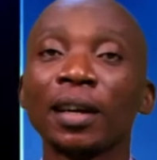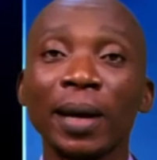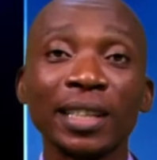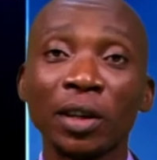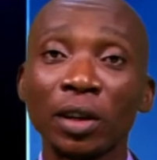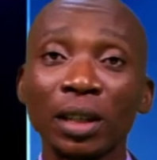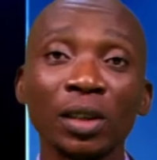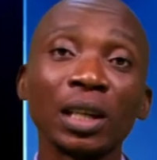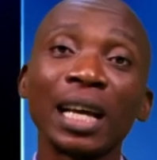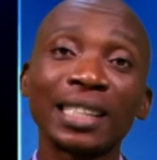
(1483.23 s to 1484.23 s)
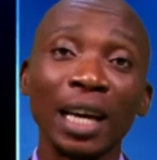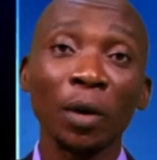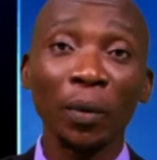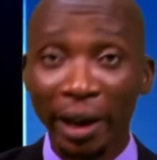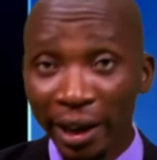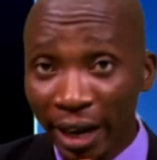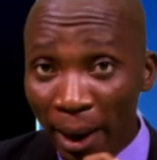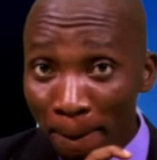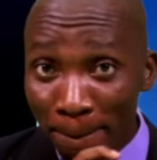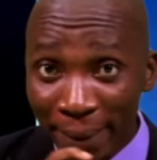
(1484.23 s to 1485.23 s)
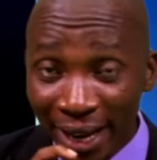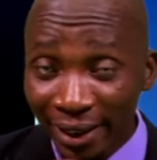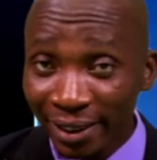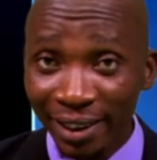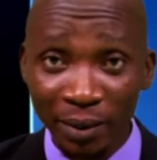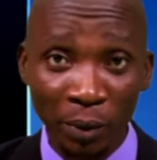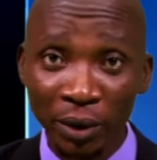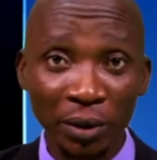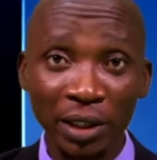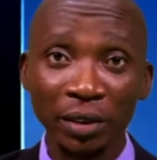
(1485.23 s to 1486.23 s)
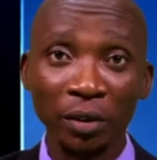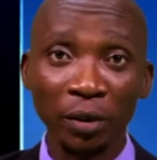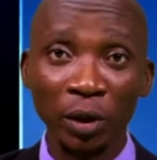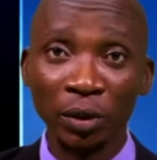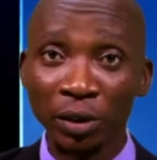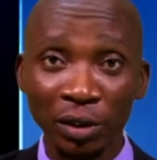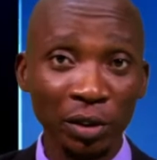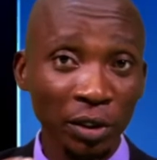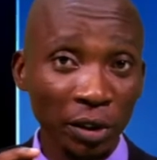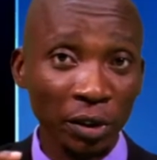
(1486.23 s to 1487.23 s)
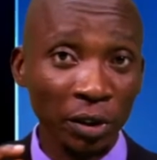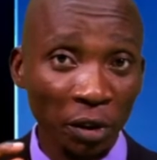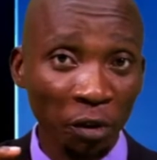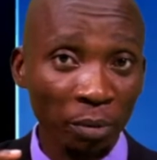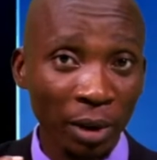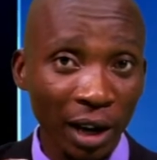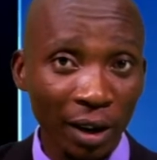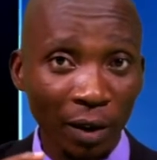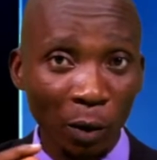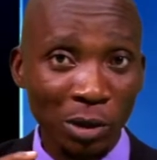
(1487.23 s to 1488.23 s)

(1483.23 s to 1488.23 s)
I tell you, the last time we heard that Ben, we the feedback.